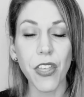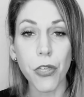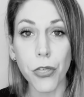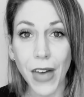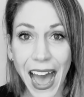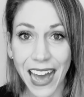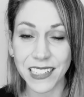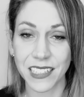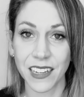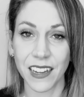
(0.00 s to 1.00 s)

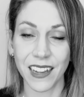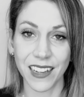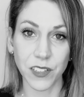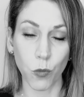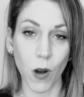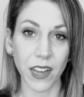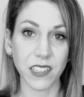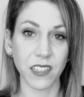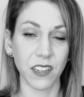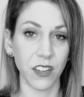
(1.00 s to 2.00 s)
That is
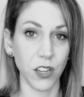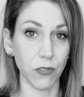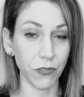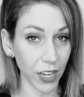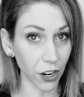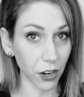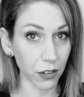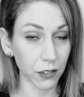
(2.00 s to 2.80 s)
what you fear.